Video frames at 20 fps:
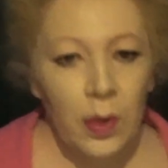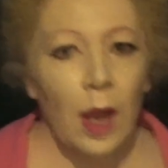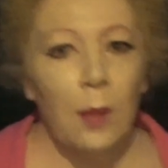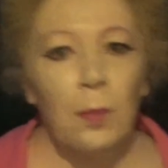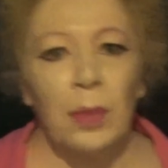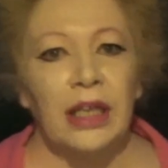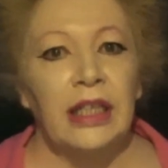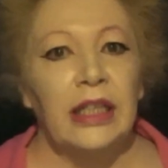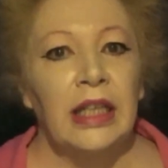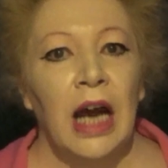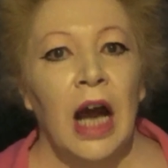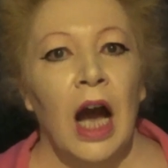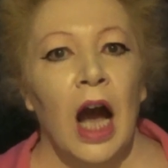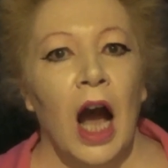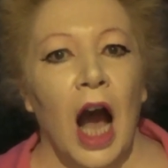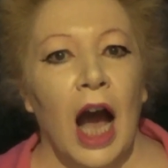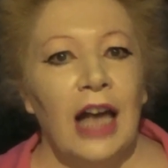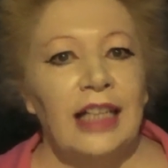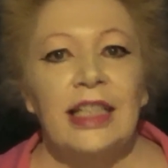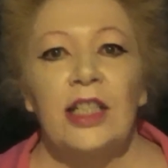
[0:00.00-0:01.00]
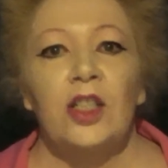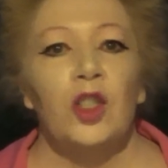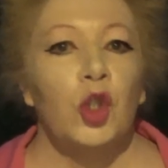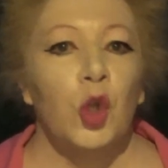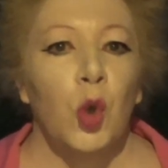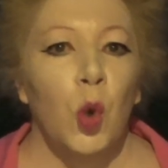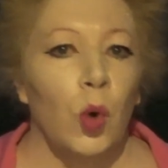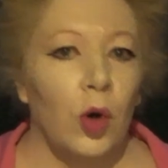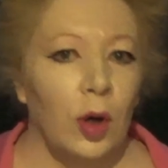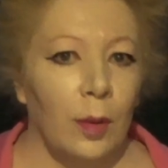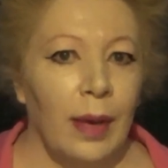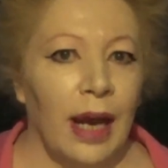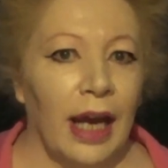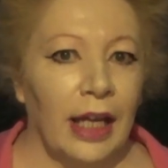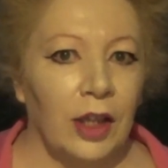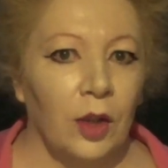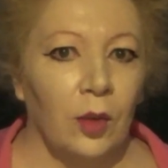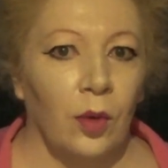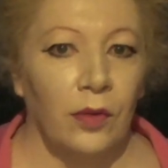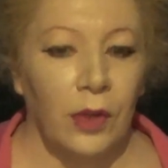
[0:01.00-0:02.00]
But I didn't talk about
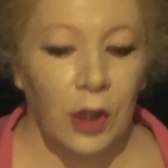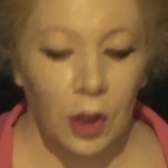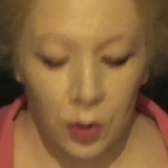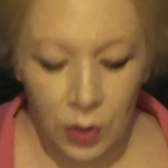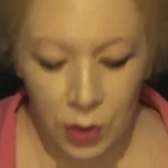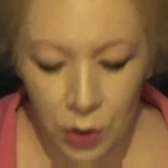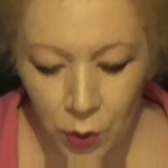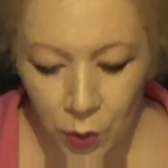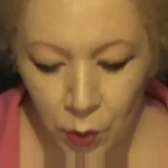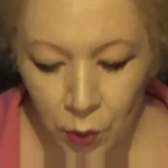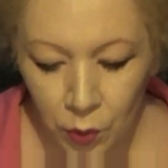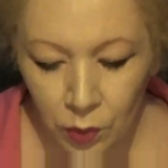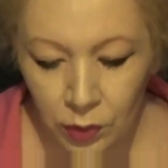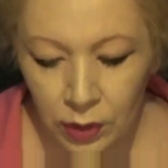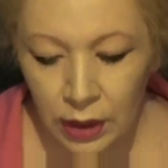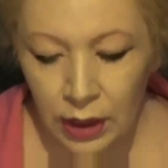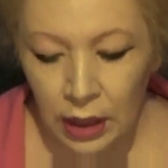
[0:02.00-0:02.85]
the review at all.